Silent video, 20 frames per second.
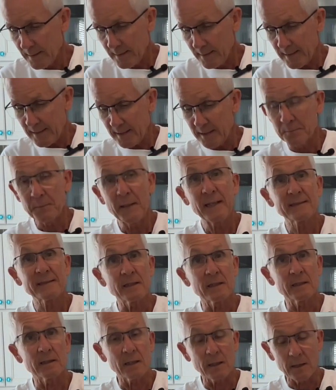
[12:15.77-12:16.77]
And it makes
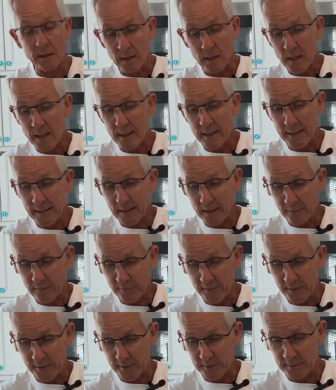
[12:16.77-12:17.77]
it a lot
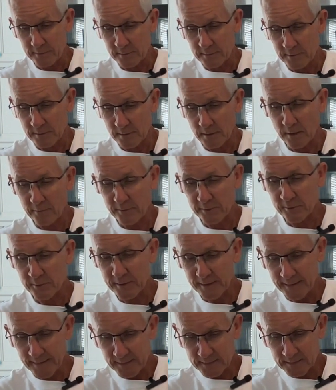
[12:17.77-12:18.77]
healthier. All the
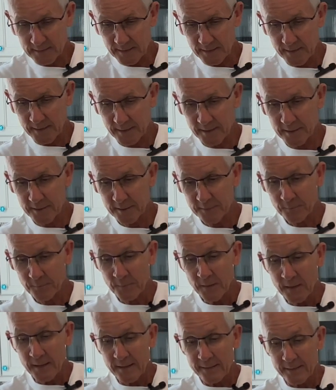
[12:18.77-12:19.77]
greens in here.
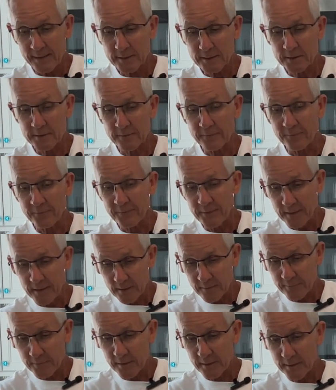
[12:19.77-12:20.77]
This is a
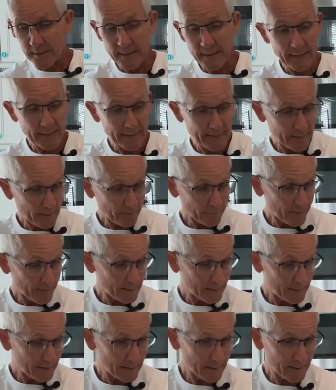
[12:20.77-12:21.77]
very, very healthy
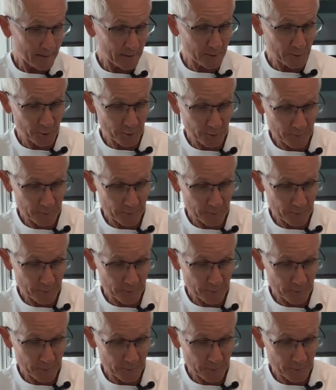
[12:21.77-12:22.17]
dish.